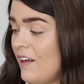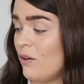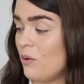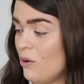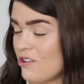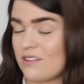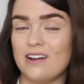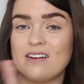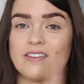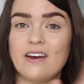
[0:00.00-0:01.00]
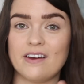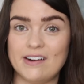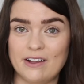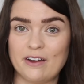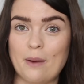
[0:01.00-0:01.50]
They're gorgeous colours that are
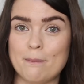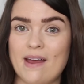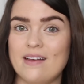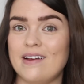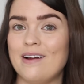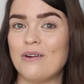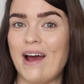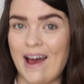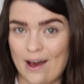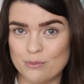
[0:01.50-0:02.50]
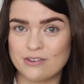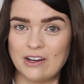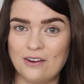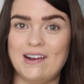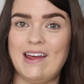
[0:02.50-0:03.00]
going to look amazing on
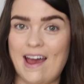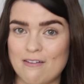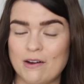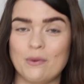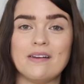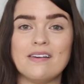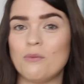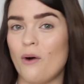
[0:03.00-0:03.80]
absolutely everyone,